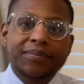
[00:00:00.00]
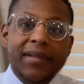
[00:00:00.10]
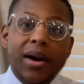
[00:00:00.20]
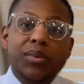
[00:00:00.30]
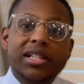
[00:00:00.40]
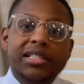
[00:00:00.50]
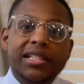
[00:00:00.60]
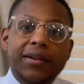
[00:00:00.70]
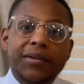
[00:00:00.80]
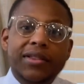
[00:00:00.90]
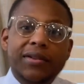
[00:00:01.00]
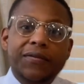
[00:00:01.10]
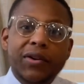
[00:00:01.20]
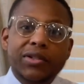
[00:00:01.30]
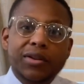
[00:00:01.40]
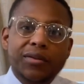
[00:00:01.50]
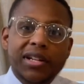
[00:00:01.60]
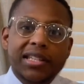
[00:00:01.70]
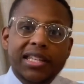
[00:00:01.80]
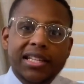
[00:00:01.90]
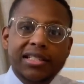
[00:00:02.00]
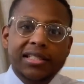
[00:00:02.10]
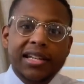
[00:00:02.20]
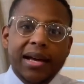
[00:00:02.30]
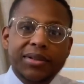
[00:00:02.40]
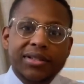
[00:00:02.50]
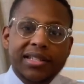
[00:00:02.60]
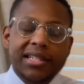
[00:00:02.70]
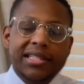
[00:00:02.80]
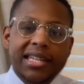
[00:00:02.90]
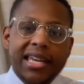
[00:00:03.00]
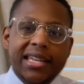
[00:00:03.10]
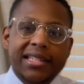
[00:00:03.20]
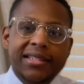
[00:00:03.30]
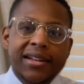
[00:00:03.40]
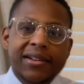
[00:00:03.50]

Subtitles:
I want to share with you 1 Corinthians chapter 16,